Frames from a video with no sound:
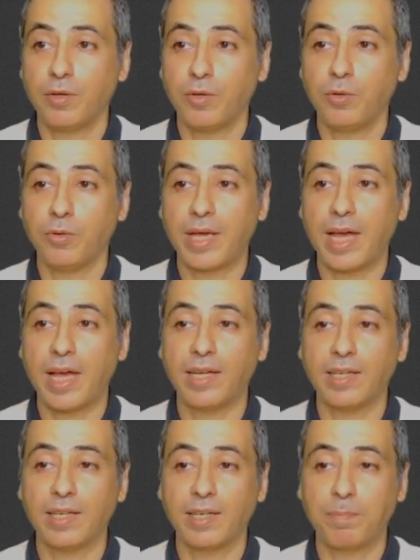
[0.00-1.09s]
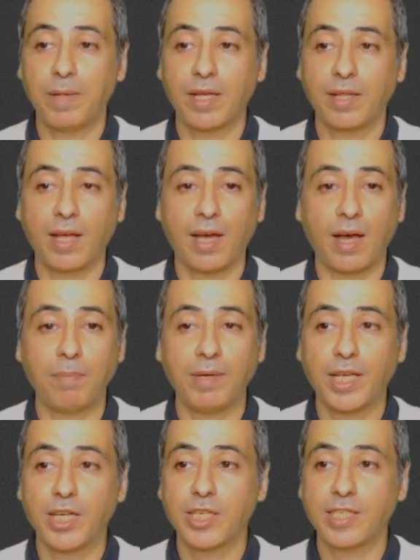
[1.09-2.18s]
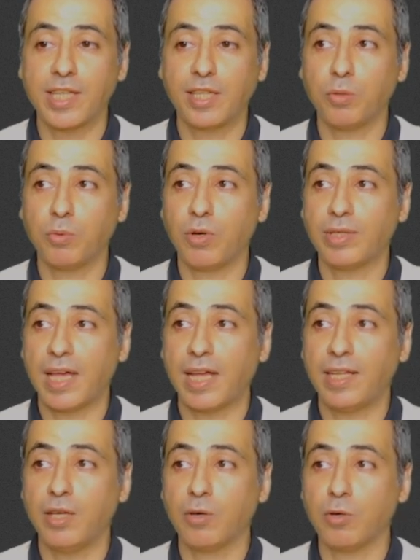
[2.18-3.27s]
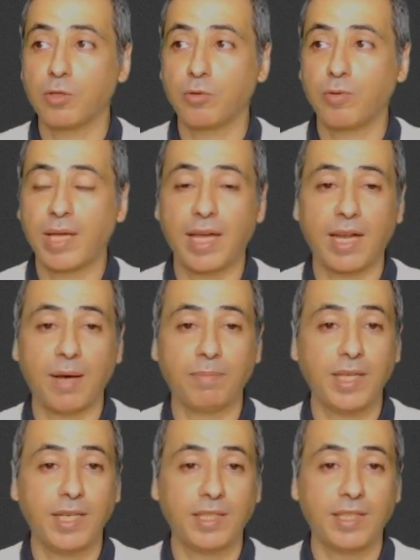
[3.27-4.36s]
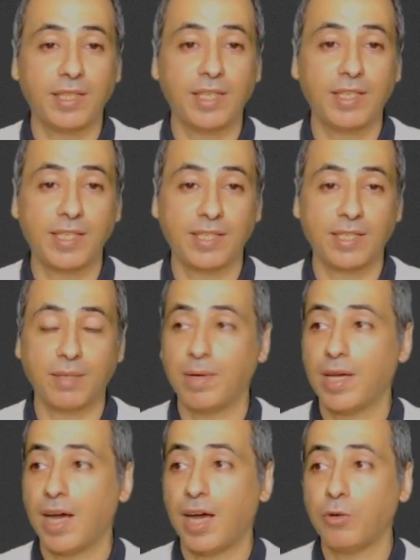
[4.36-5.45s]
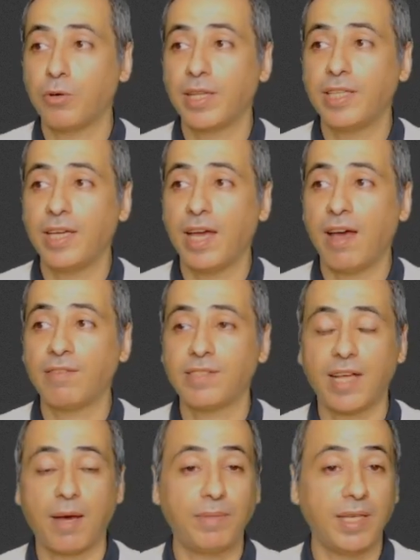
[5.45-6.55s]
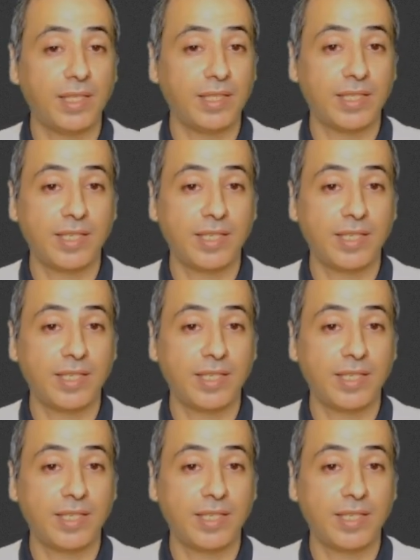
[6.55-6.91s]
you can pick the applications that you want and here also you can update the system. I already have updated the